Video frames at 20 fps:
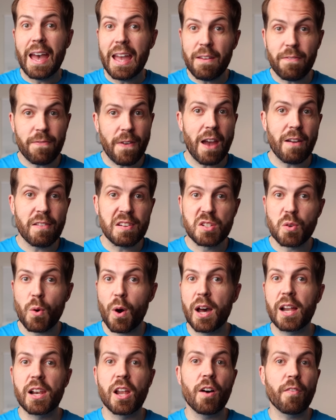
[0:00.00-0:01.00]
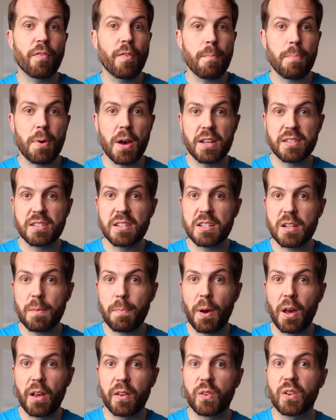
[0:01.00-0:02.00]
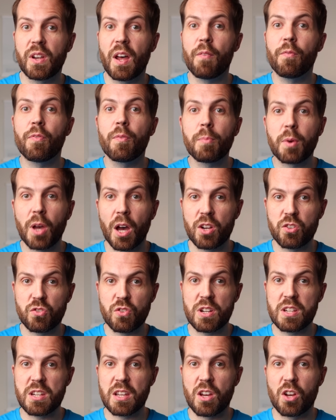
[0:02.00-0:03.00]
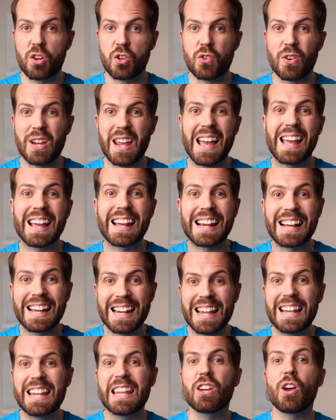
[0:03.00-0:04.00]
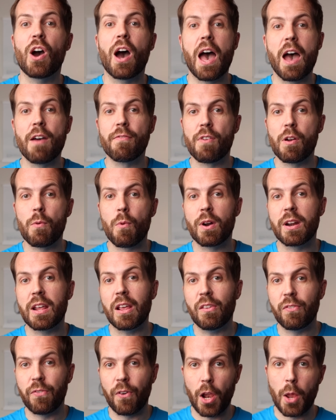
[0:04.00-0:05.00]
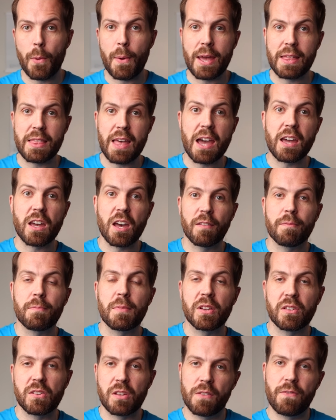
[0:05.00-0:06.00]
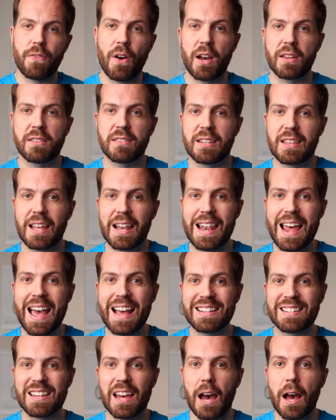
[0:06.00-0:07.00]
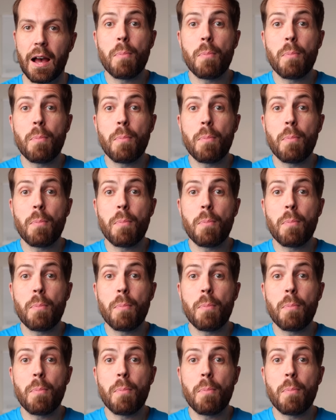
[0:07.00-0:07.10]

It varies quite a lot from person to person and from country to country, and clearly not everyone is following their government's advice to the letter.